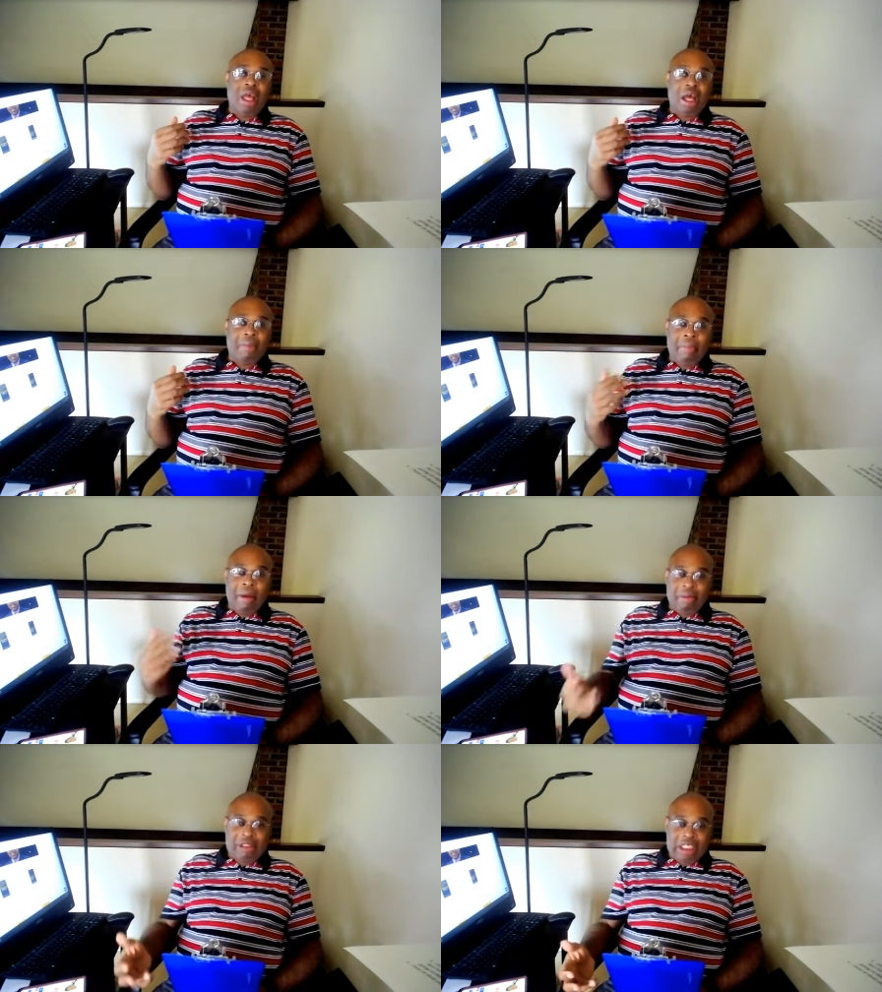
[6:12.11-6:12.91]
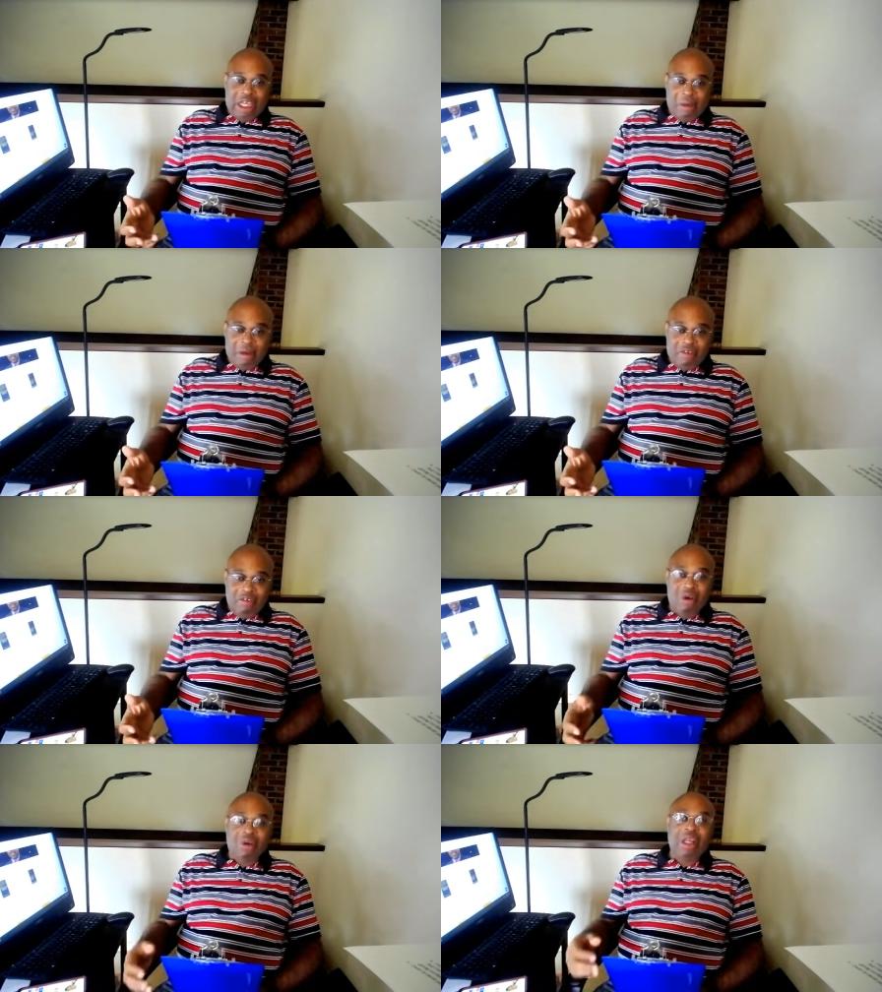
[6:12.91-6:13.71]
my publishing company
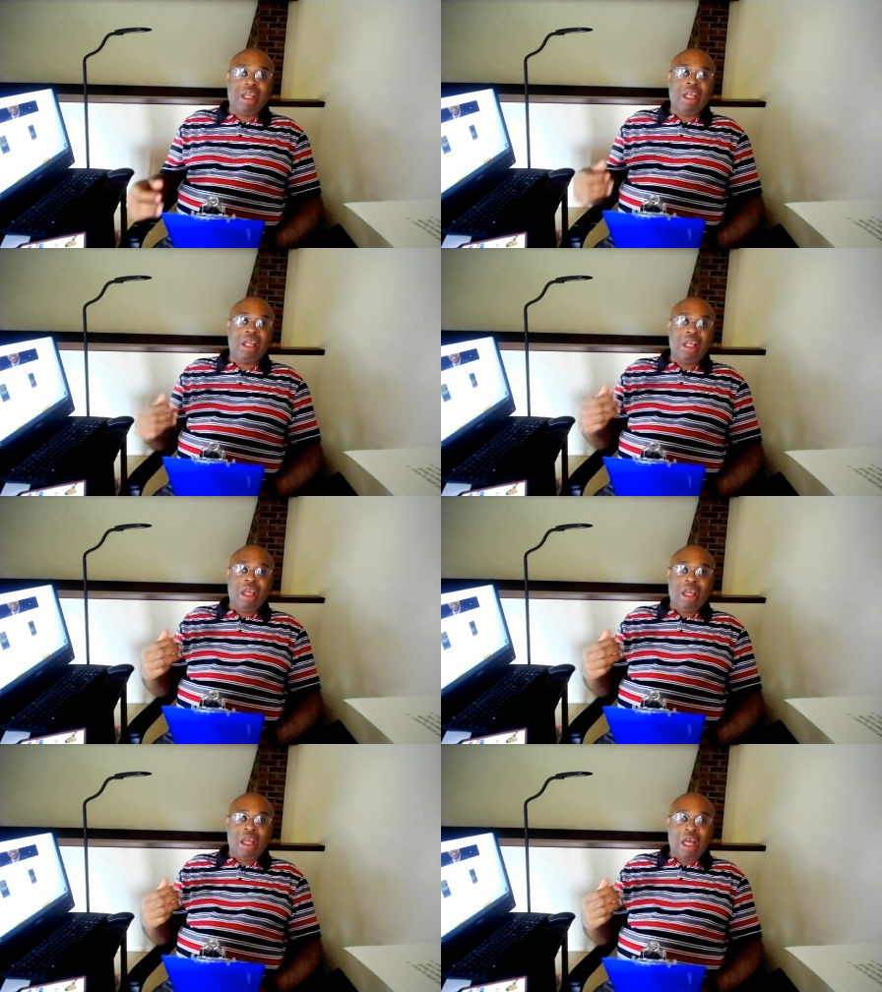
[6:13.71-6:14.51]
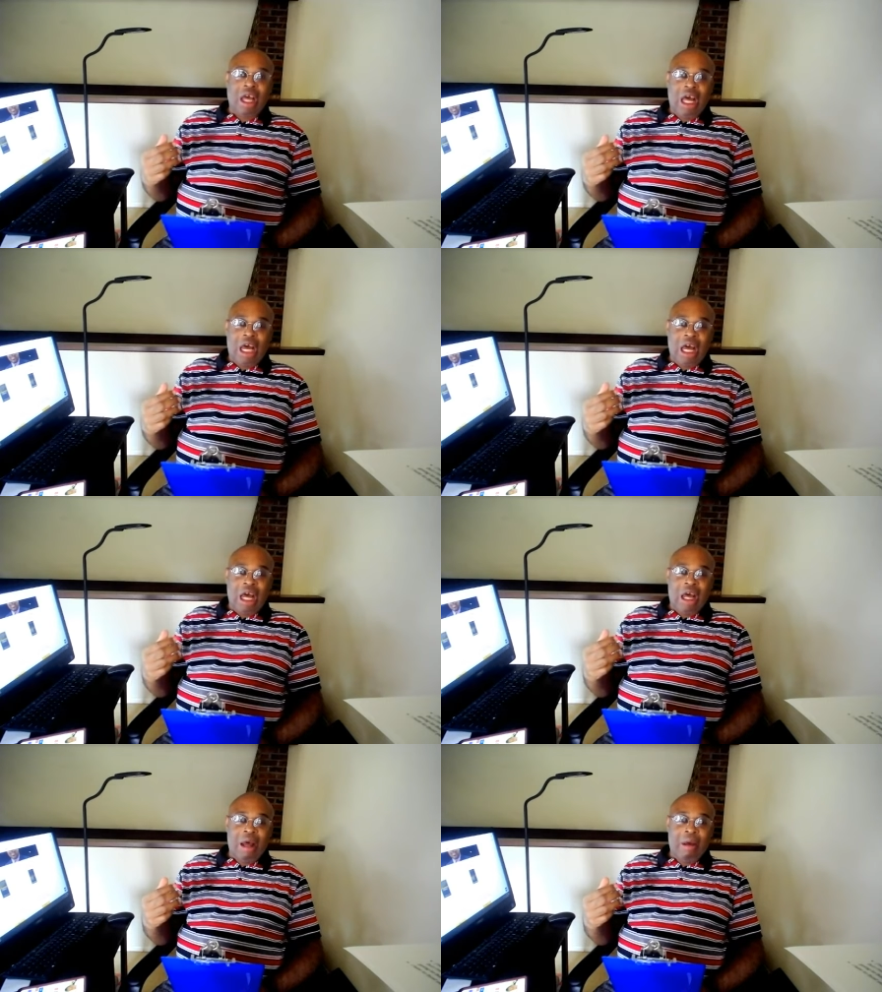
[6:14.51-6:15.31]
folded,
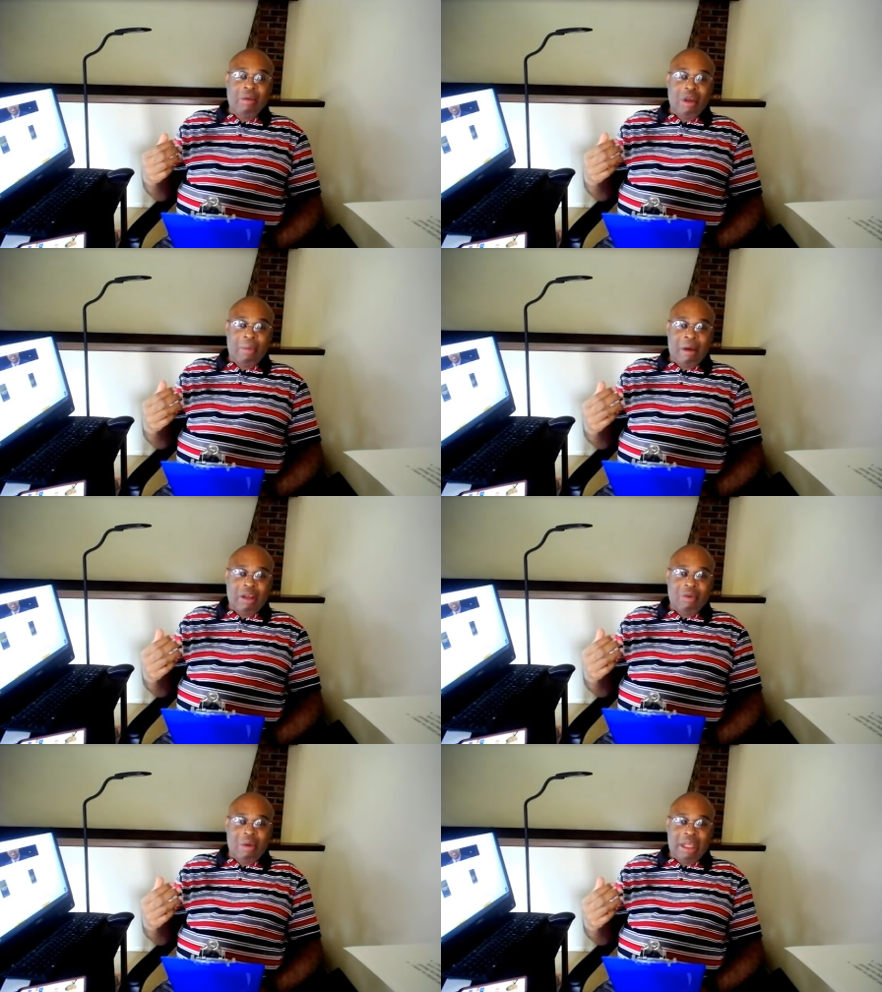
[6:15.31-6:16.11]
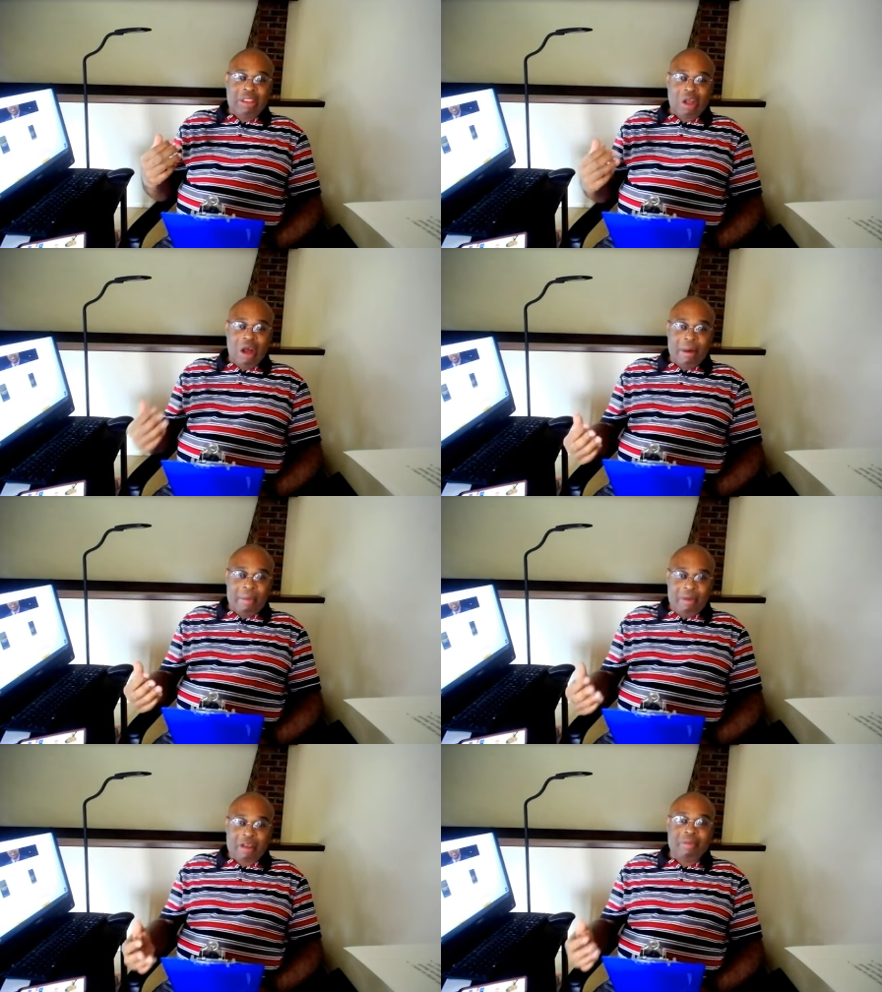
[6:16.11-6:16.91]
um, so I bought the rights to all my
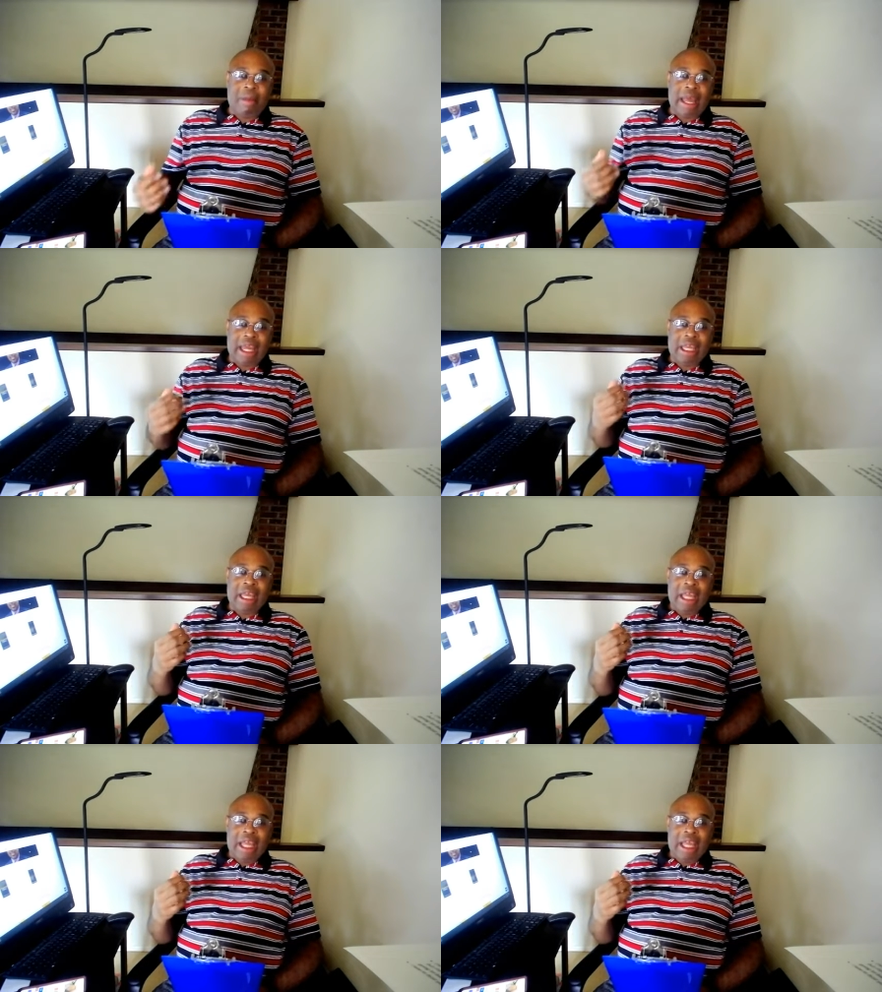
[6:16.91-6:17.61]
books back,